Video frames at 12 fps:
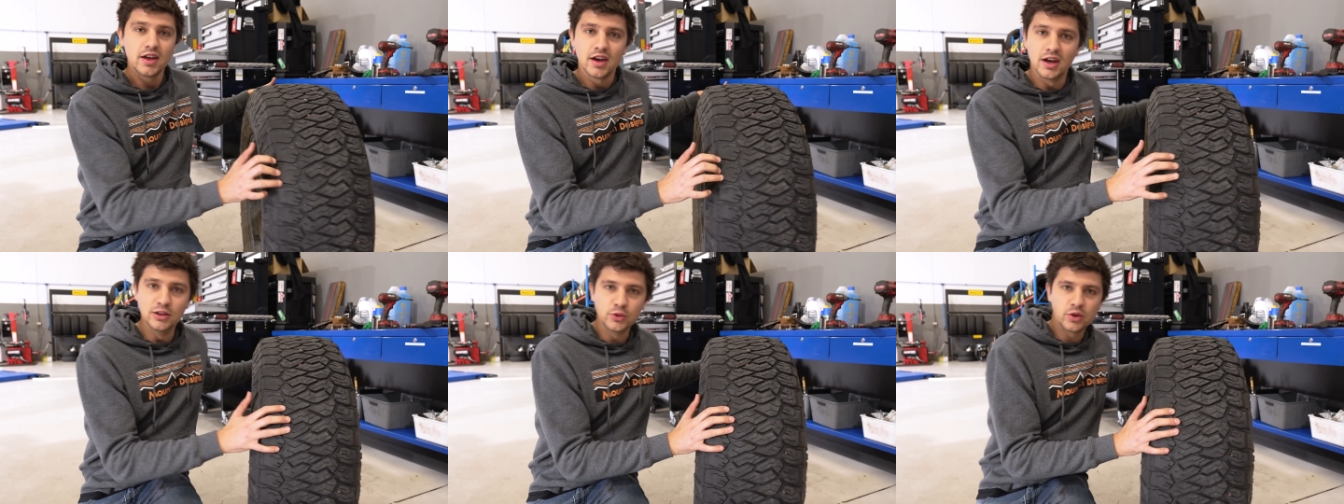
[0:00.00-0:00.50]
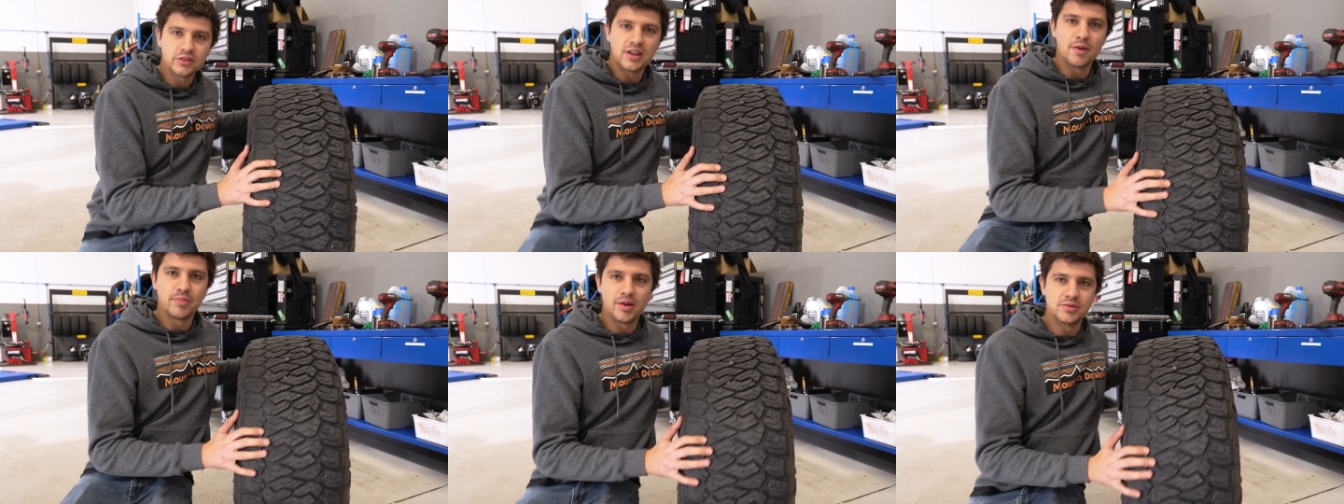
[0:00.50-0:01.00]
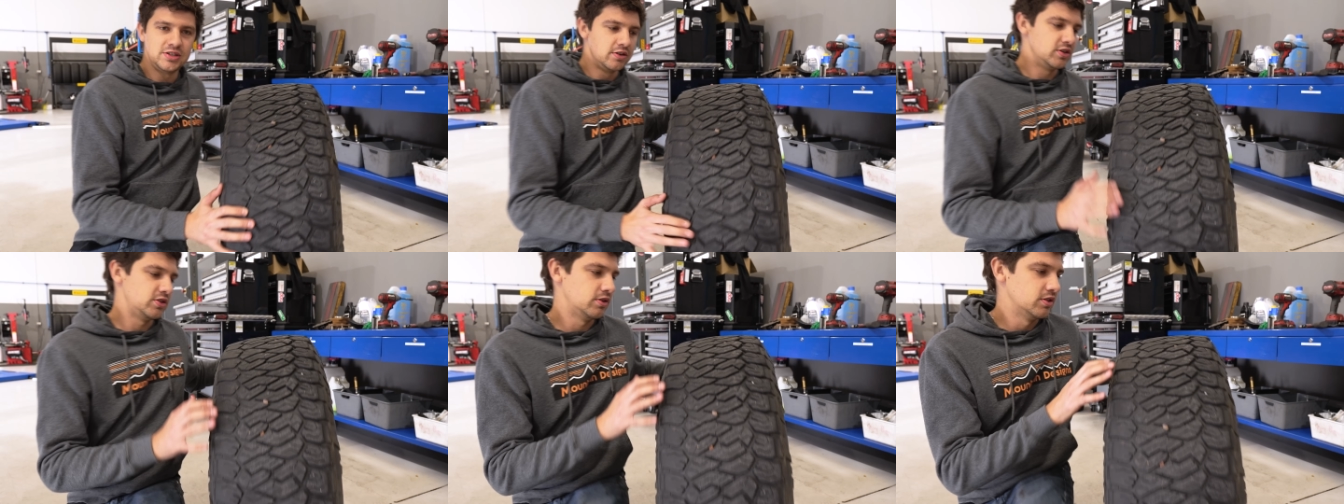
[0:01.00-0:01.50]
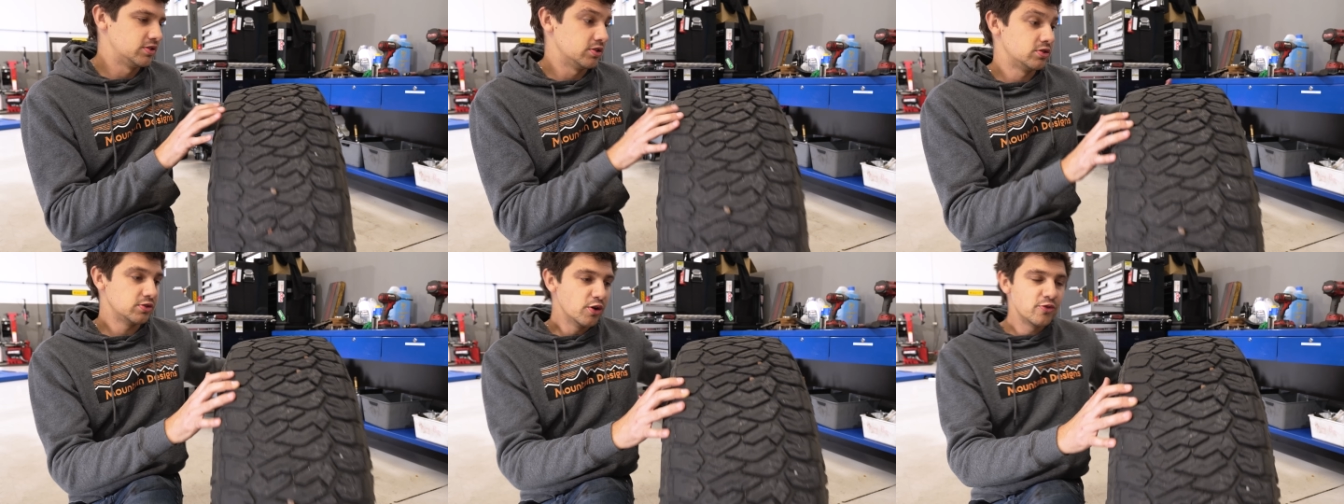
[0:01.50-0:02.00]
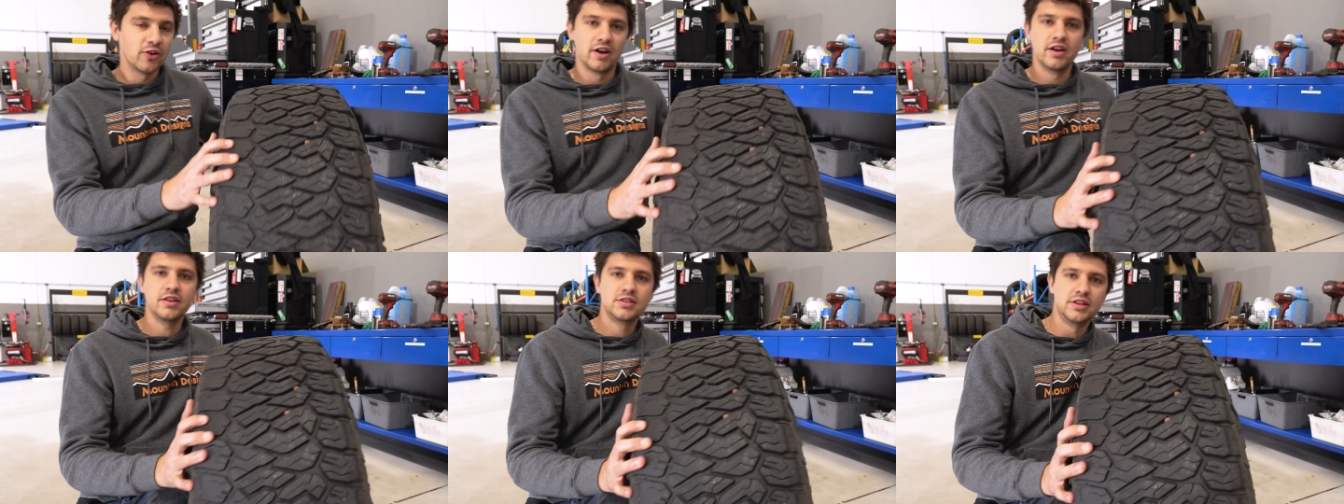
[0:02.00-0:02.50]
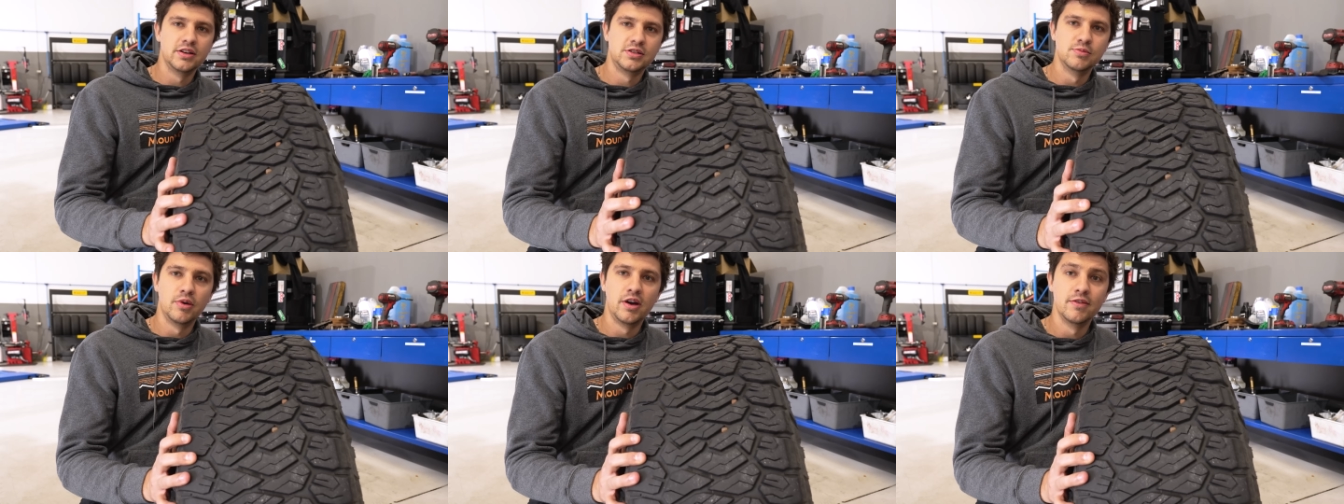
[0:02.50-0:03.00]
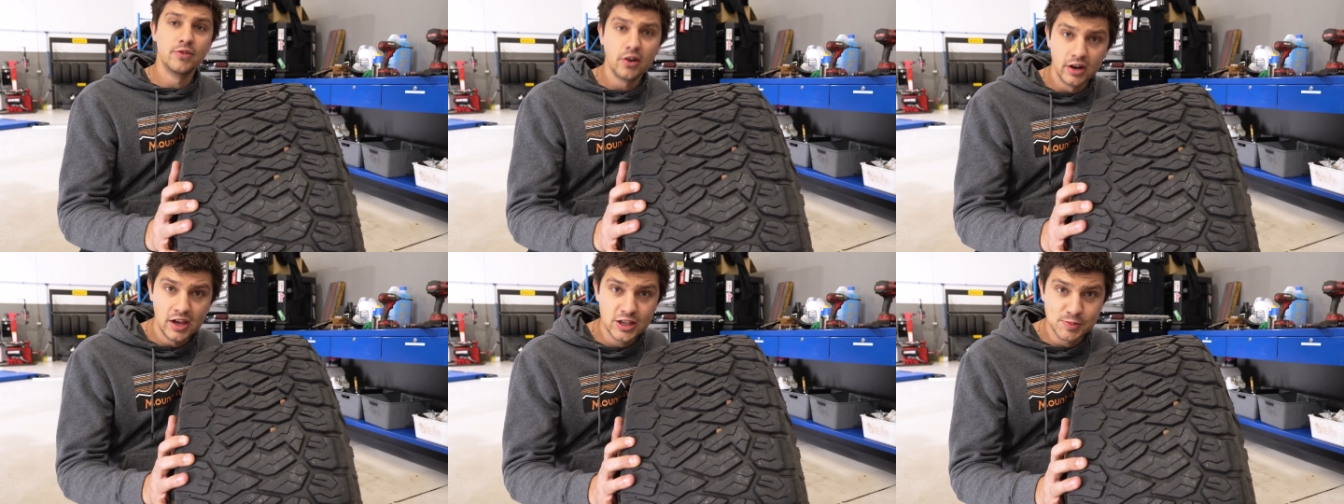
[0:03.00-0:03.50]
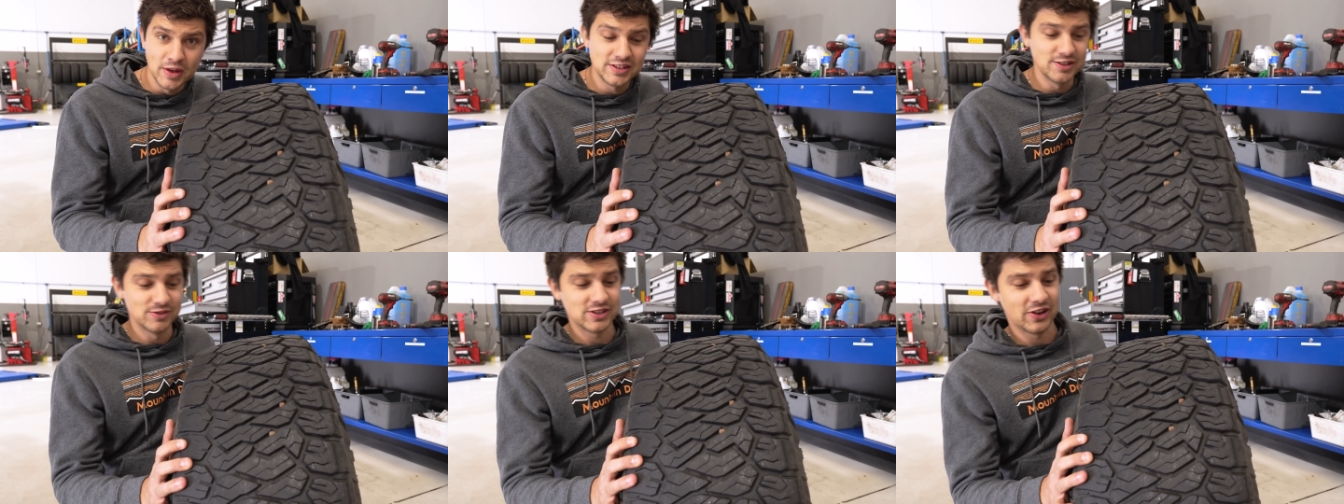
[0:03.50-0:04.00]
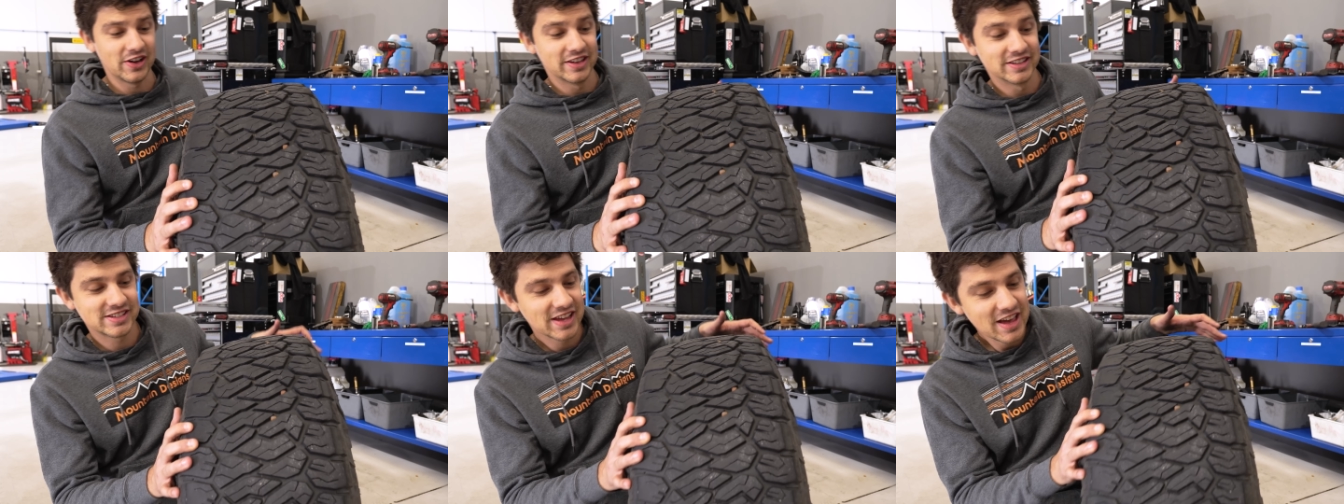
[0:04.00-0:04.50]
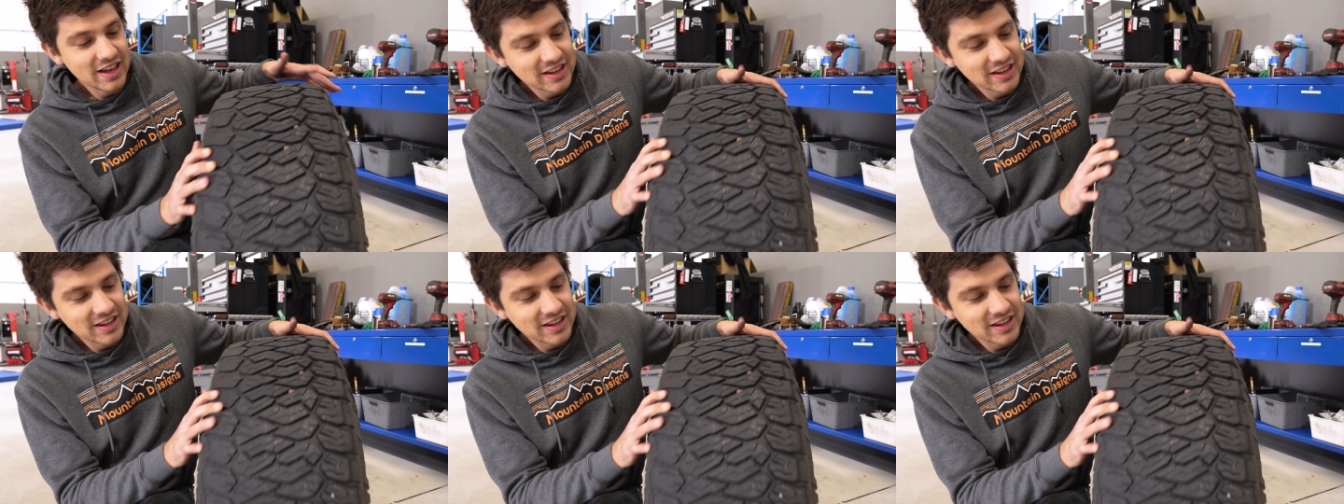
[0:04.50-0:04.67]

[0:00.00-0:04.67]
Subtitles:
And look what that bump steer issue has so far done to my very expensive tyres.